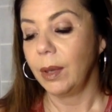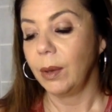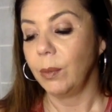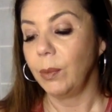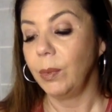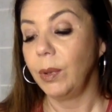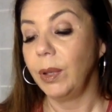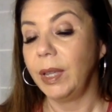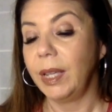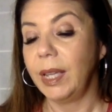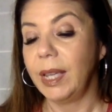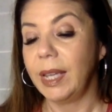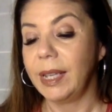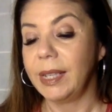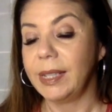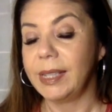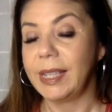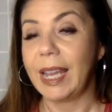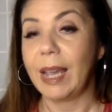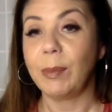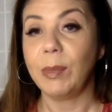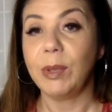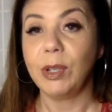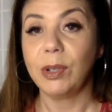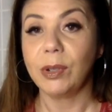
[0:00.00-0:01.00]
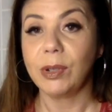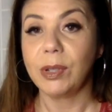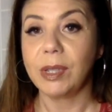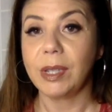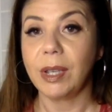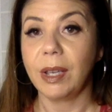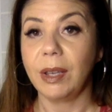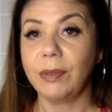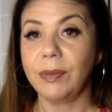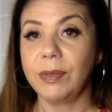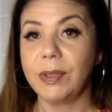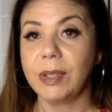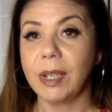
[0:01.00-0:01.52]
really examine
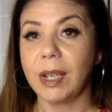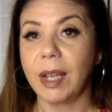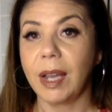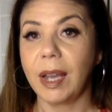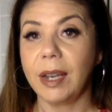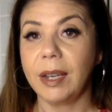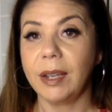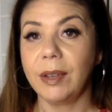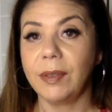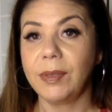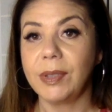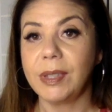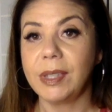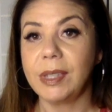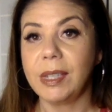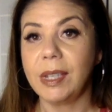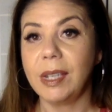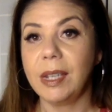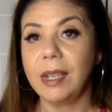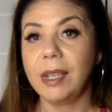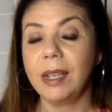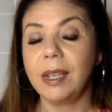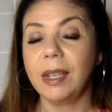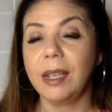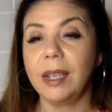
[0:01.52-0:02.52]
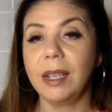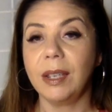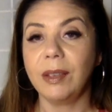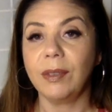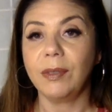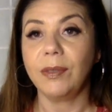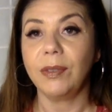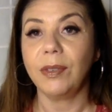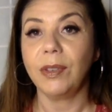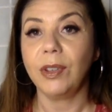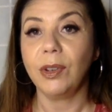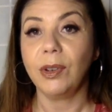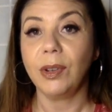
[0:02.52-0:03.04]
yourself to kind of see if
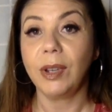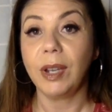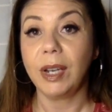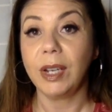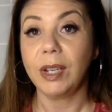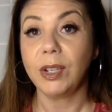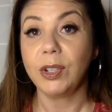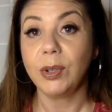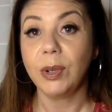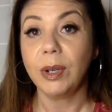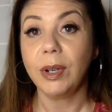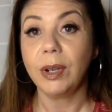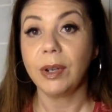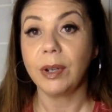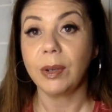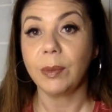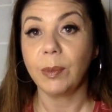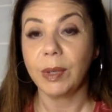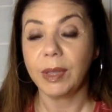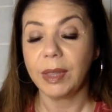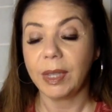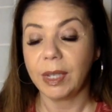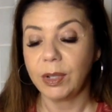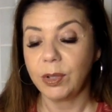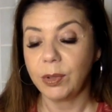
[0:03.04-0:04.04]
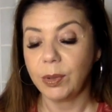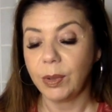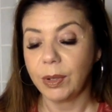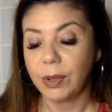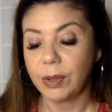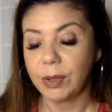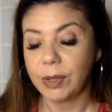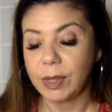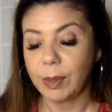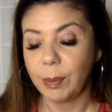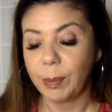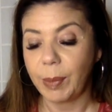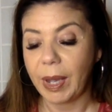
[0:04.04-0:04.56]
you're getting triggered and what that trigger
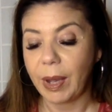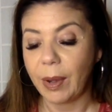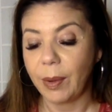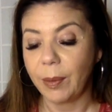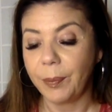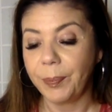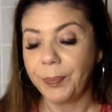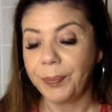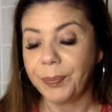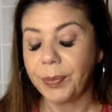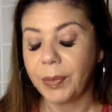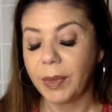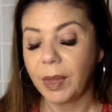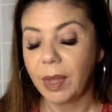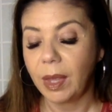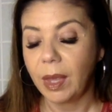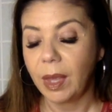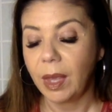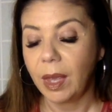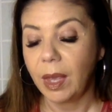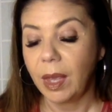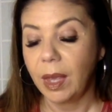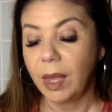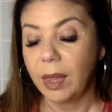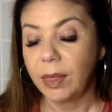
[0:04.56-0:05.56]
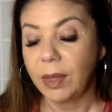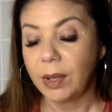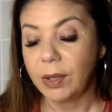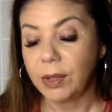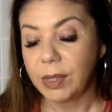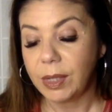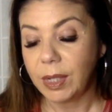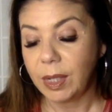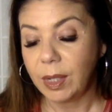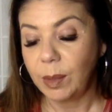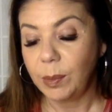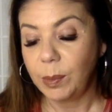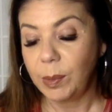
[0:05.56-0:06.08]
is about. There's
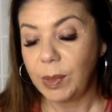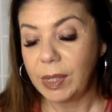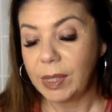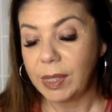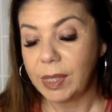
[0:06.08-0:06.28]
going to be